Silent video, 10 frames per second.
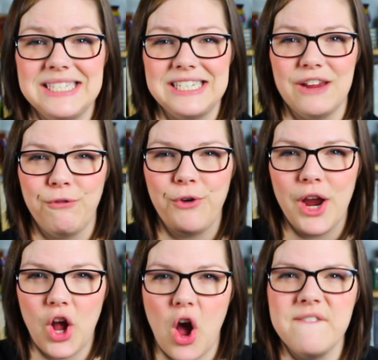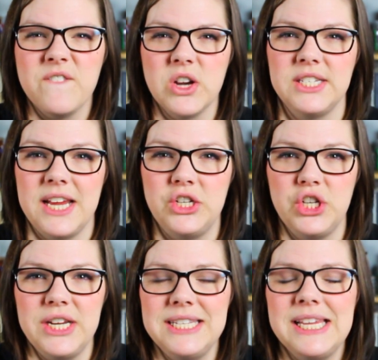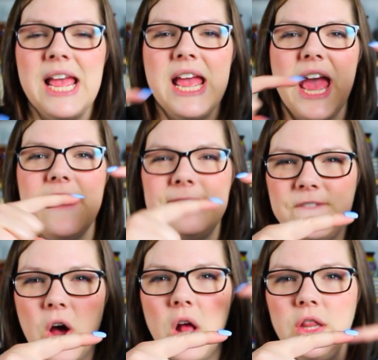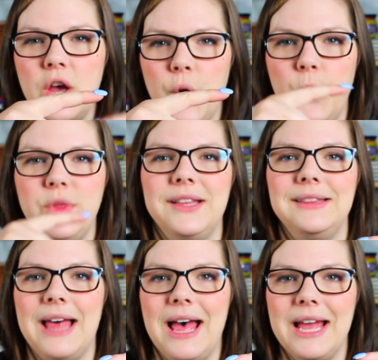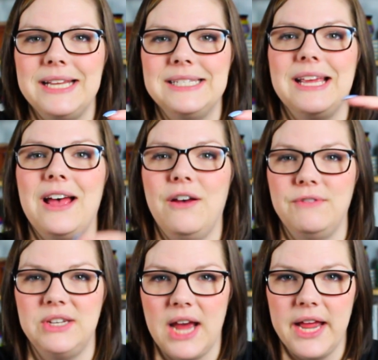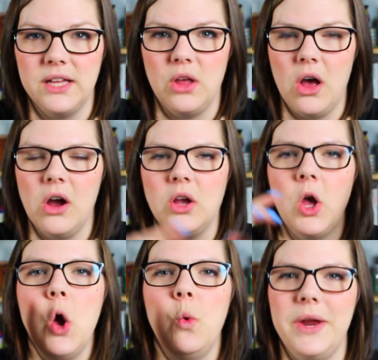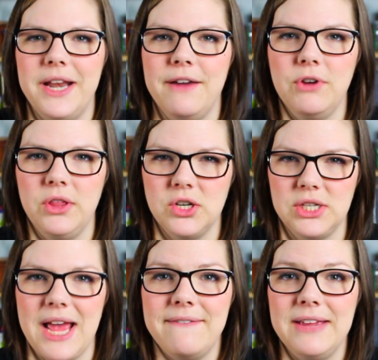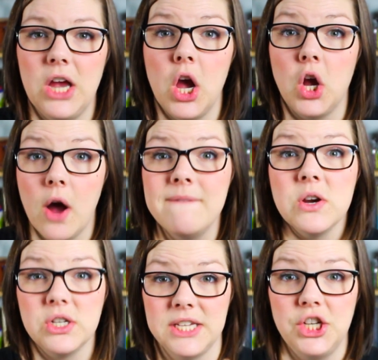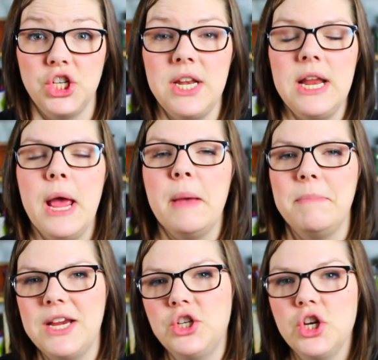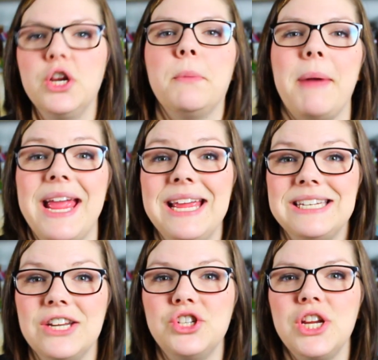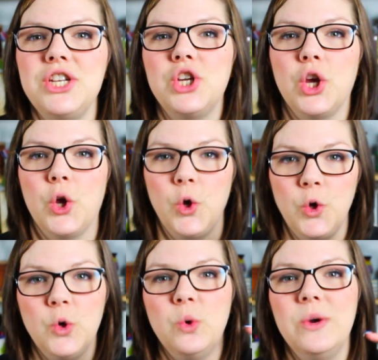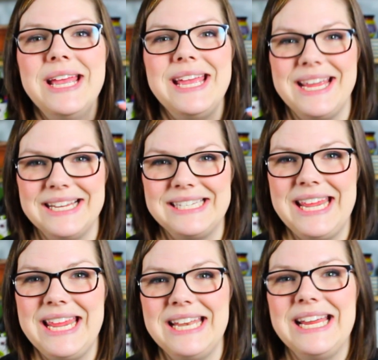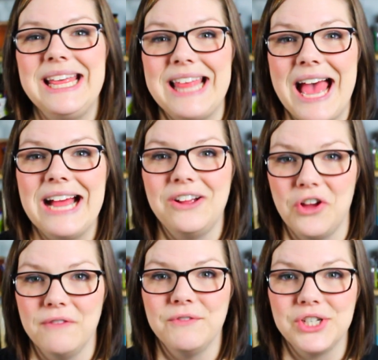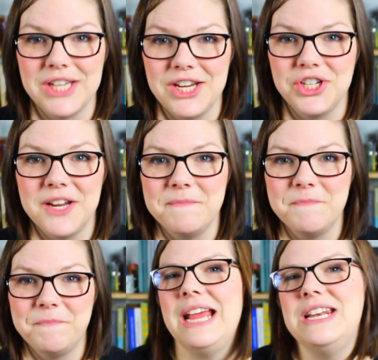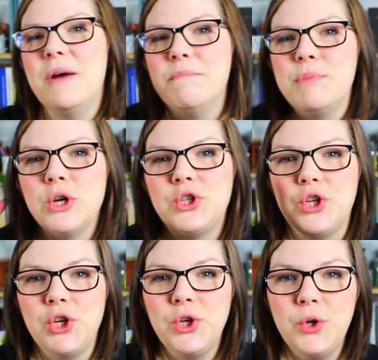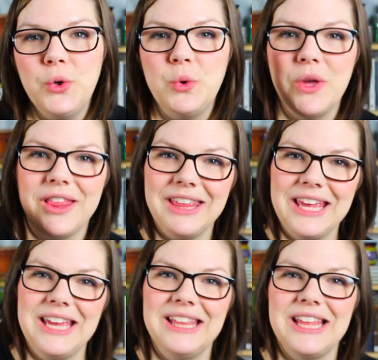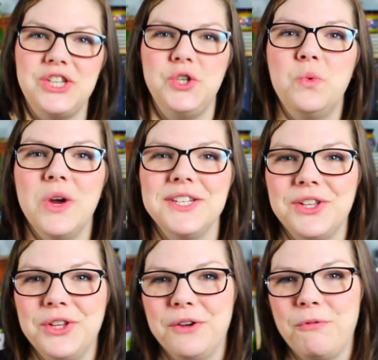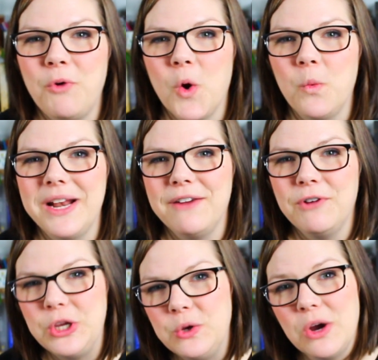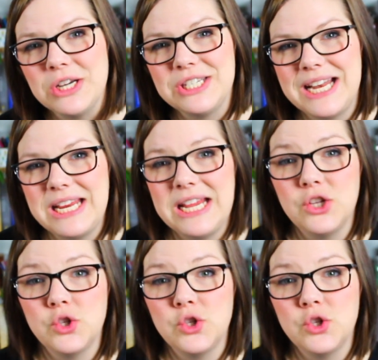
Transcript: different conversations and follow the lines of dialogue. Whenever there's having a conversation, make sure you're paying attention to who is in that conversation. Number 2 thing that you want to look for whenever you are studying